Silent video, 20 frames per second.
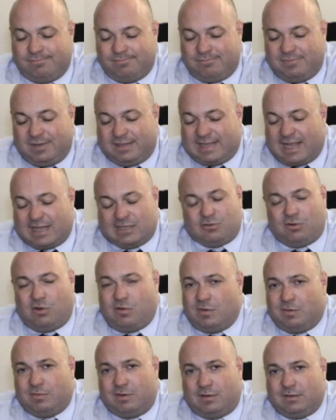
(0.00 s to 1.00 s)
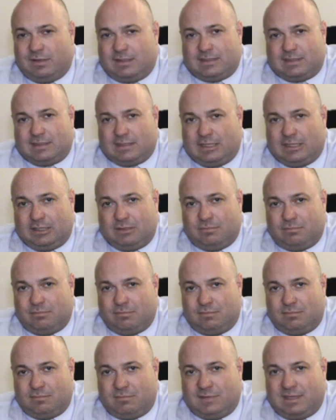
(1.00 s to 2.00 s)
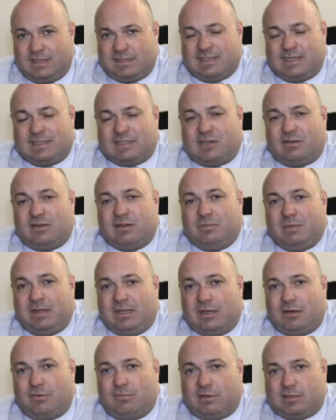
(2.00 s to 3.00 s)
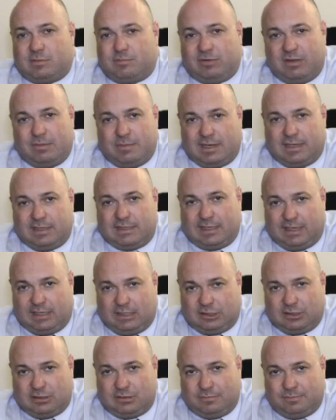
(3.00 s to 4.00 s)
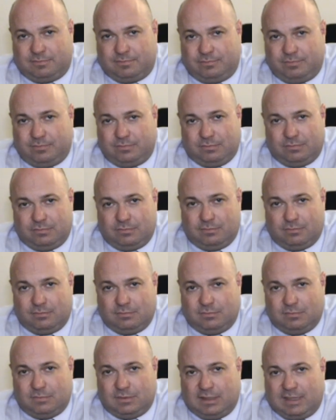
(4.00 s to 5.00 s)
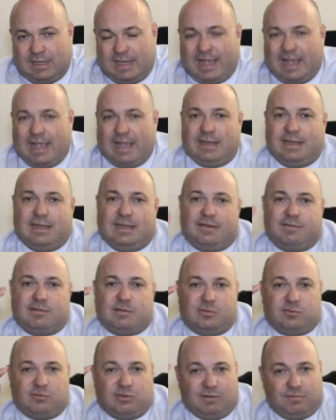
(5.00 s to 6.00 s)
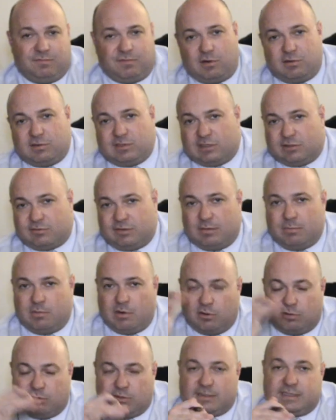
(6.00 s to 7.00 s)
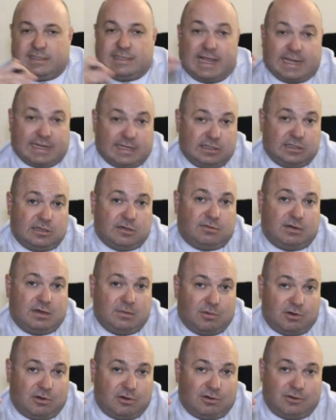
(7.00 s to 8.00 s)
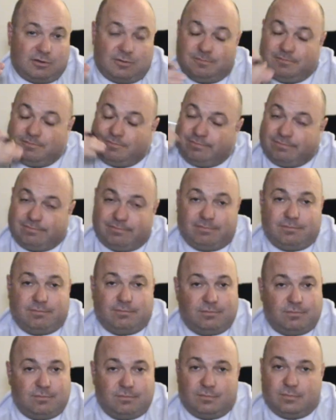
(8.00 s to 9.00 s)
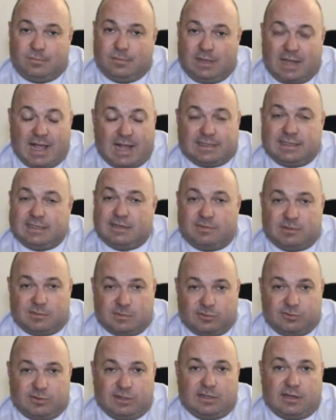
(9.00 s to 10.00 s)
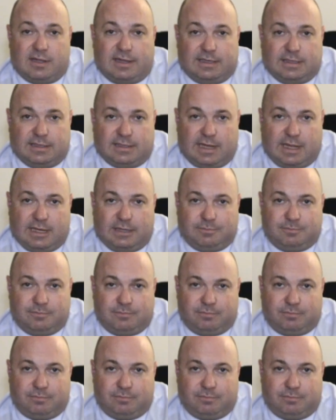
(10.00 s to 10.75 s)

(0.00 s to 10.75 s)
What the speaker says: But that's all we really see. It doesn't necessarily mean there was premeditation. And the difference between first-degree murder and second-degree murder, that's the difference between night and day.